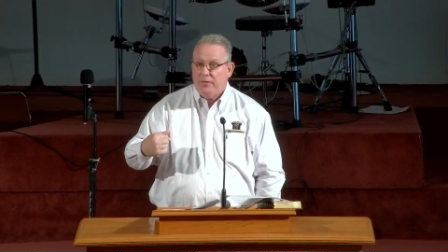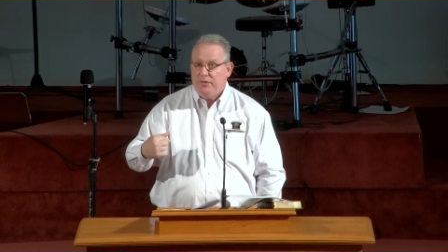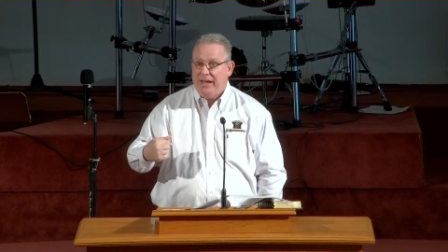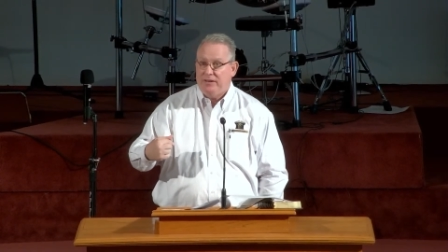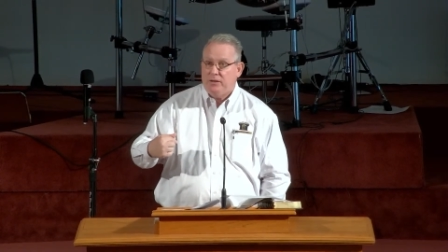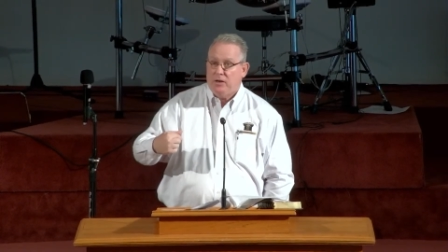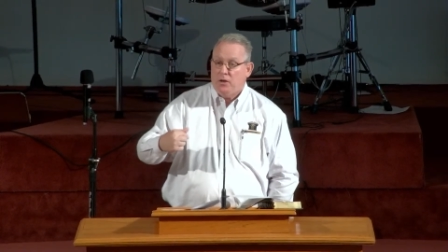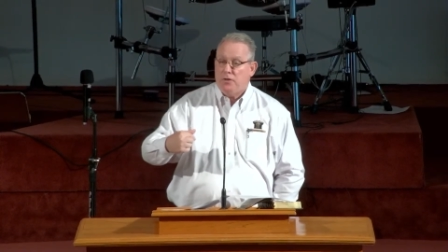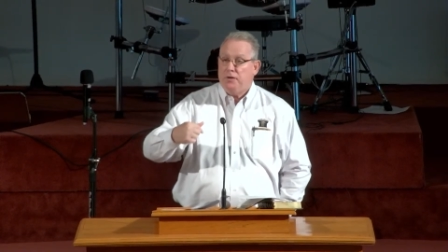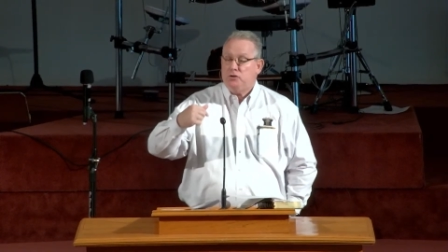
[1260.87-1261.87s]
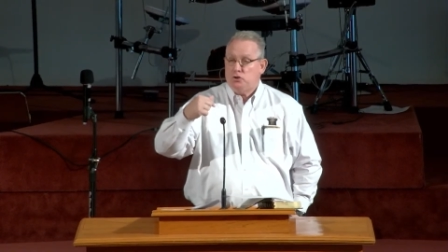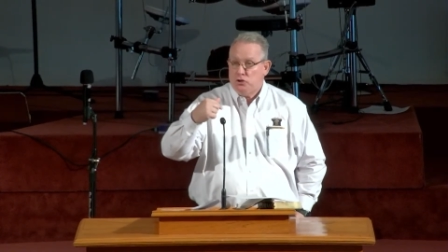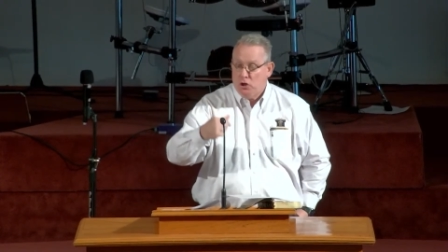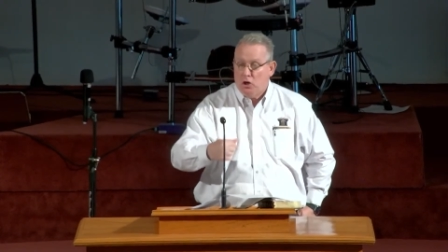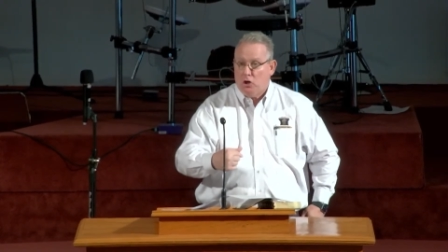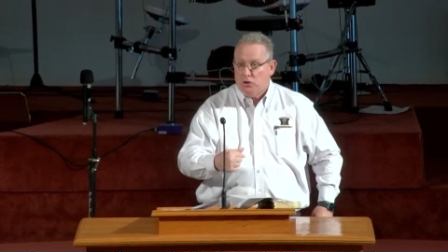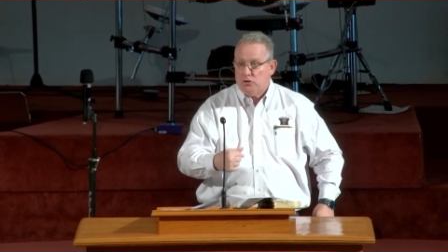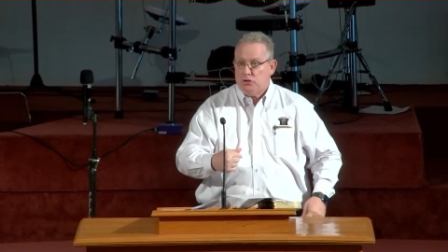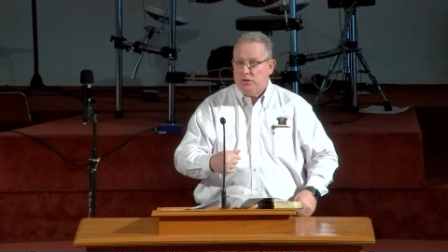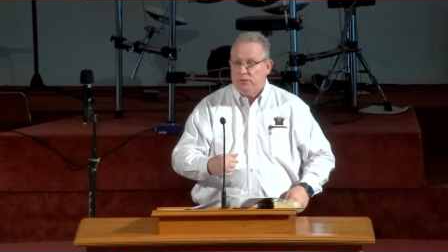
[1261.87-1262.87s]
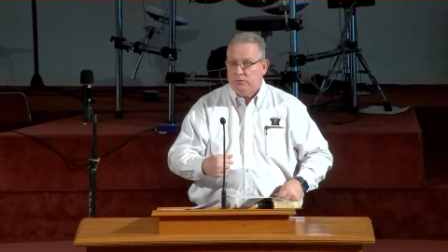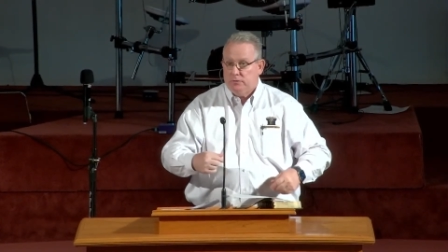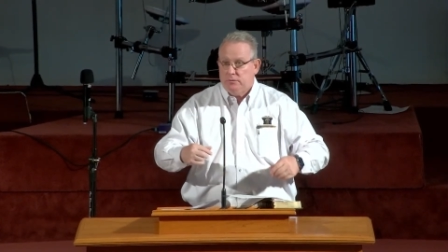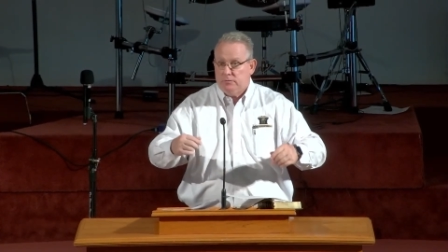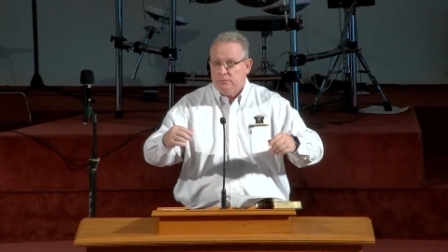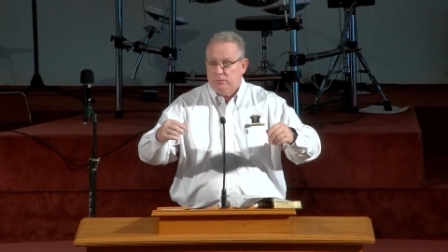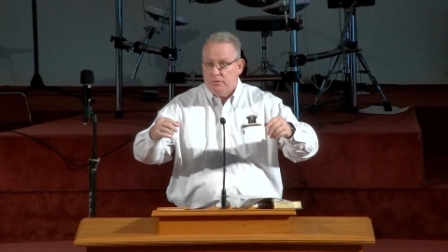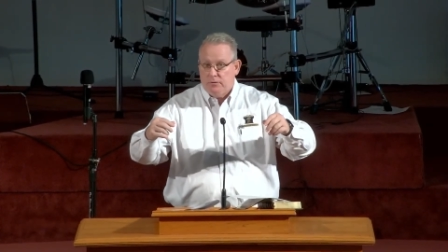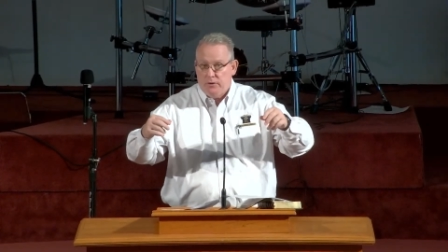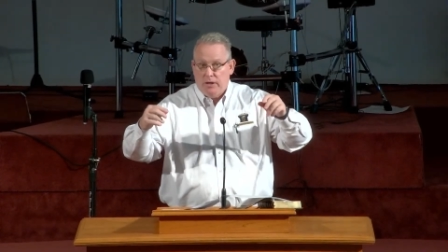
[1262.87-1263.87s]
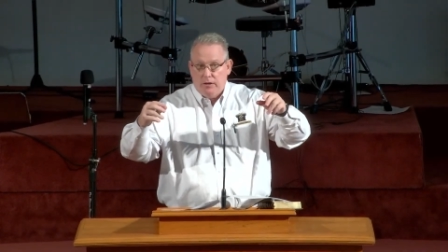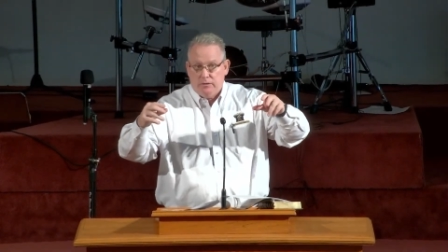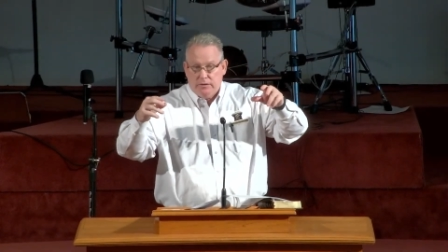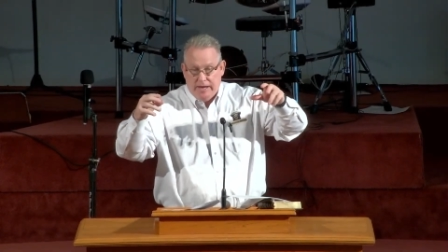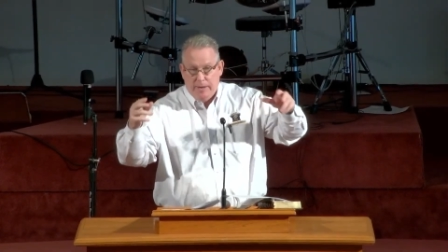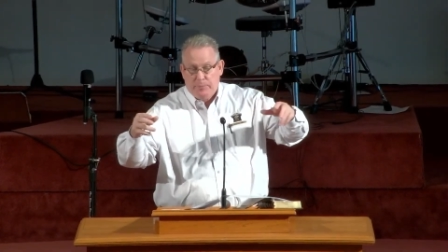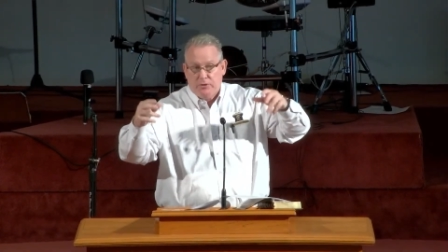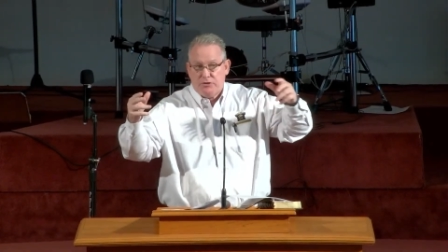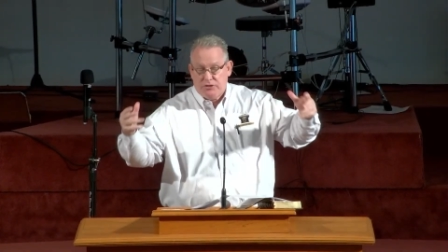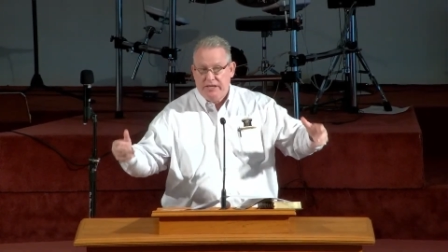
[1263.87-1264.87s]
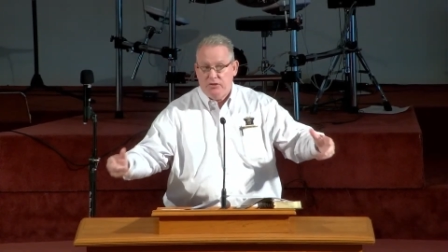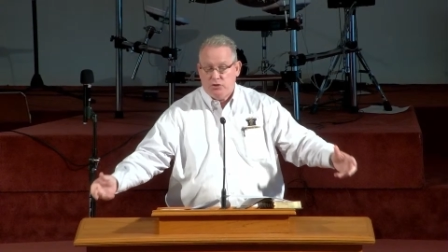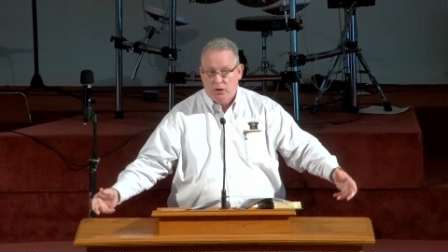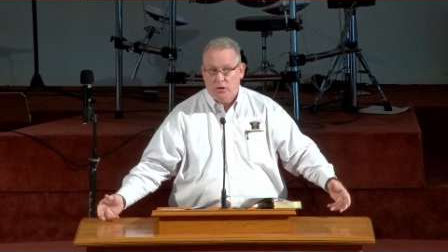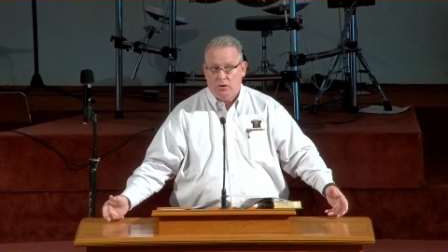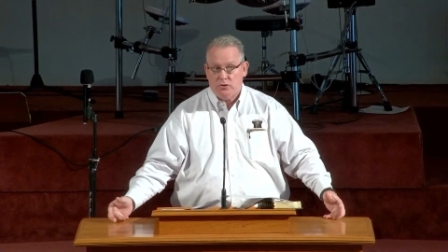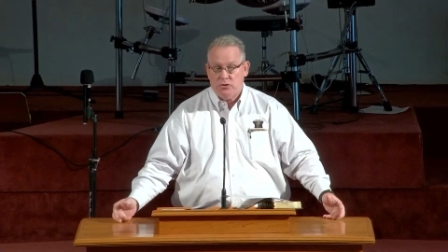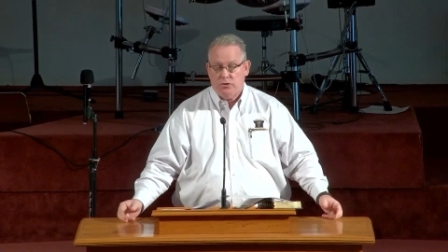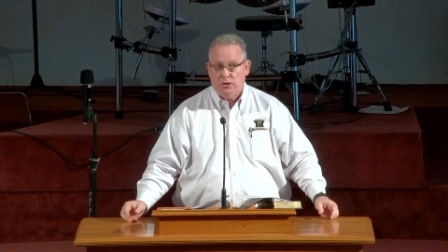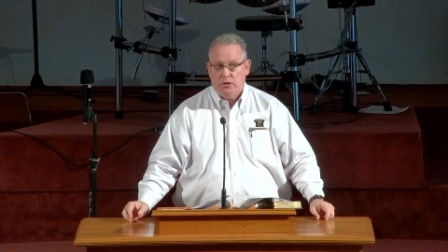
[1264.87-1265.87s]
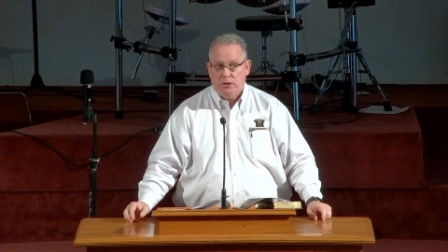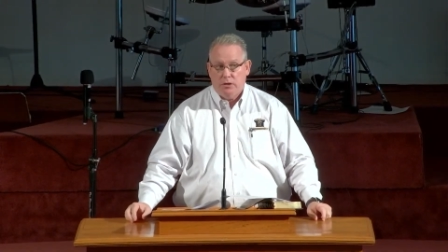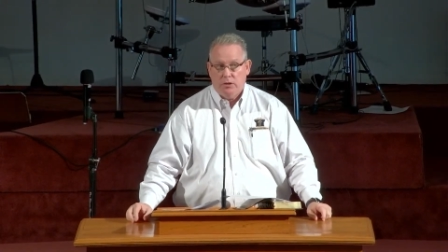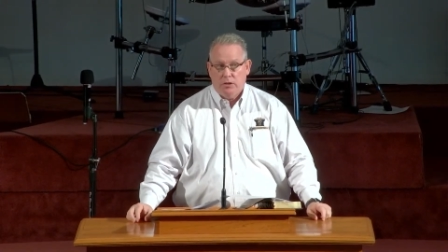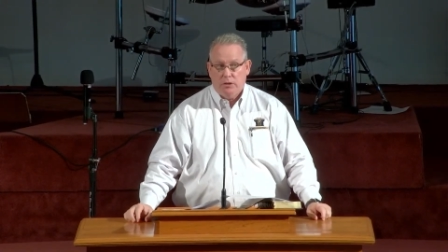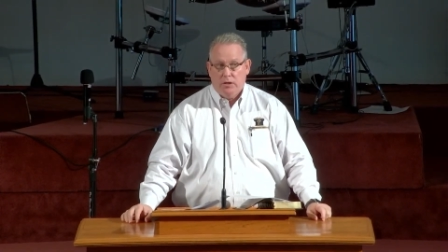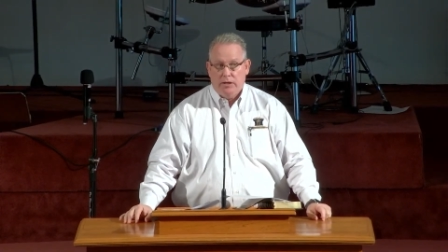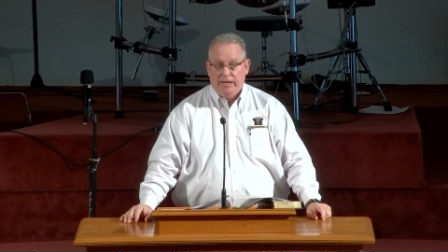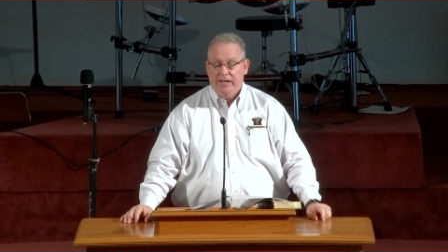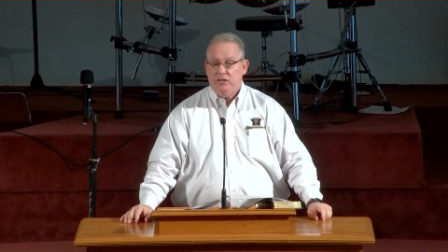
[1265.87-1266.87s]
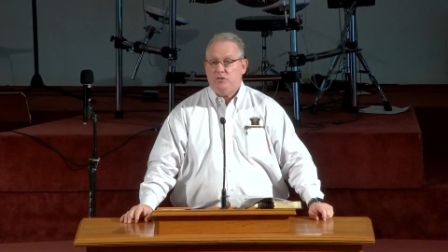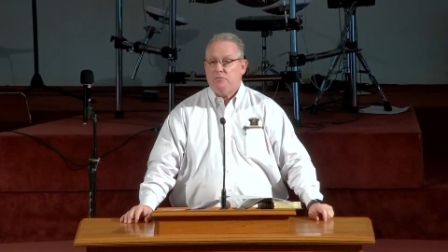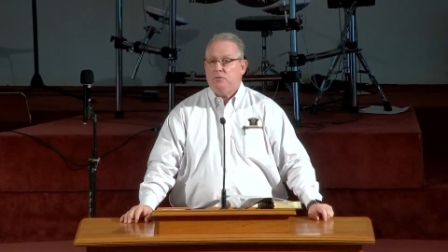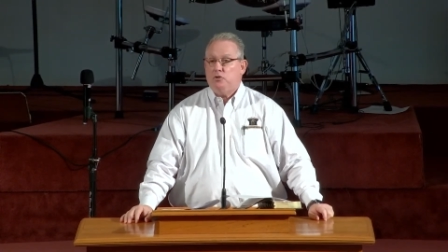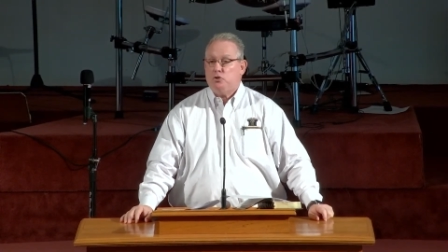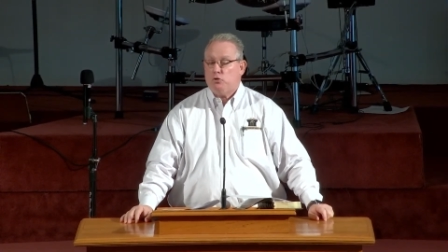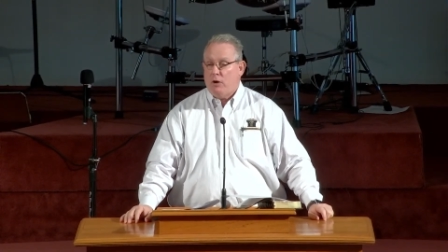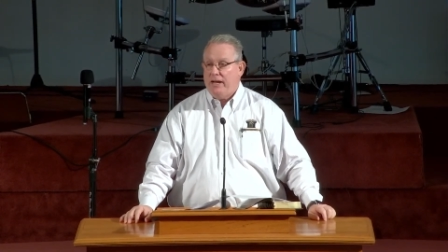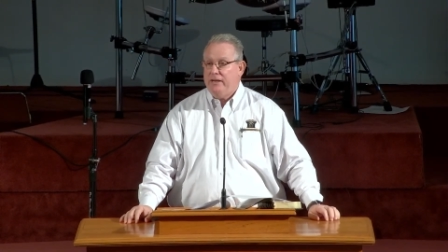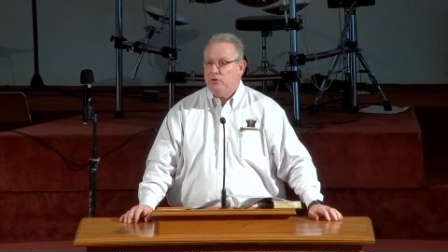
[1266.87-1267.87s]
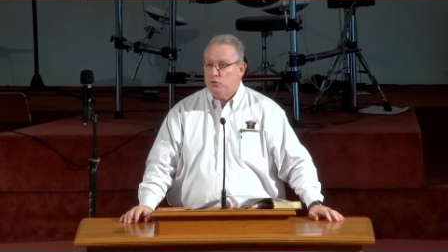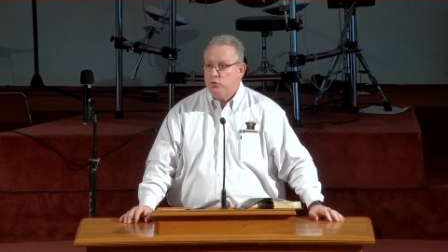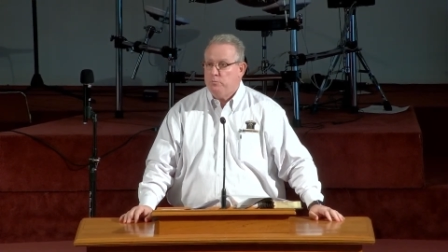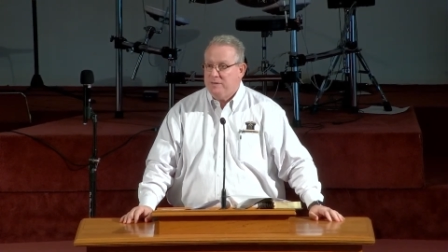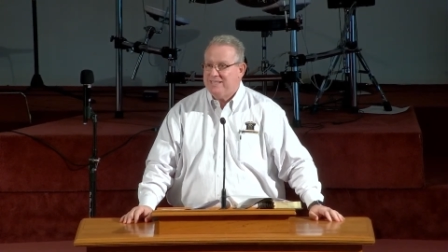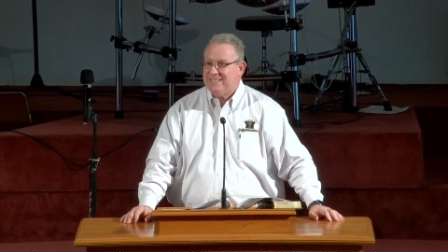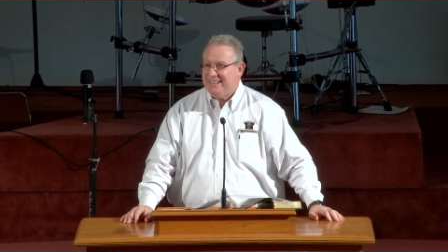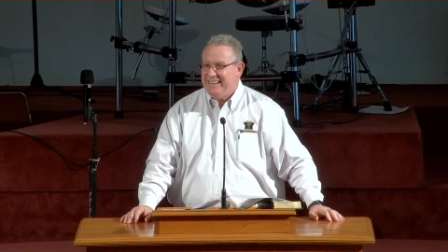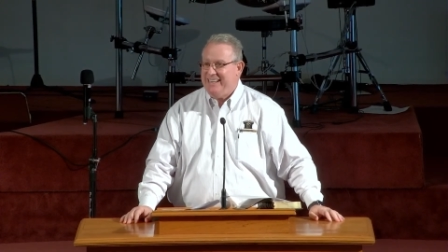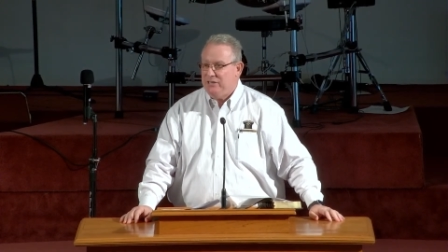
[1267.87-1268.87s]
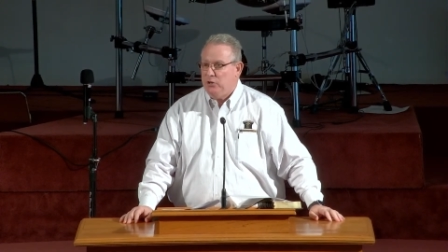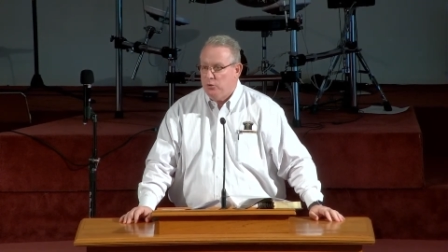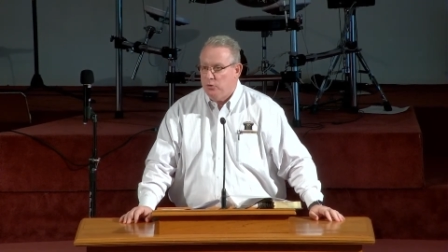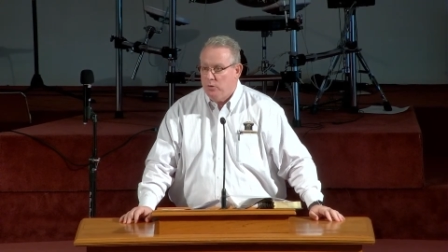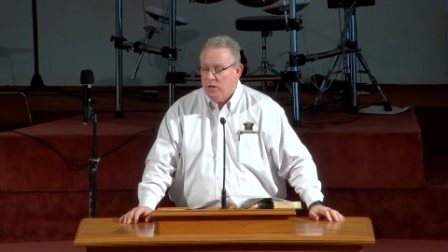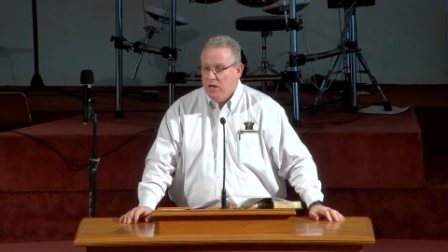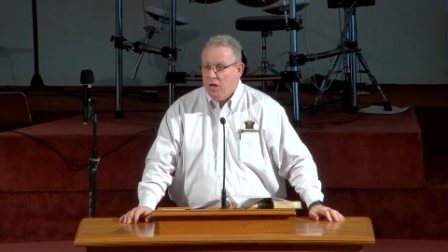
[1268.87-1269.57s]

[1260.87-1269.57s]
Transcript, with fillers: that the church, the capital C church, is trying to mislead you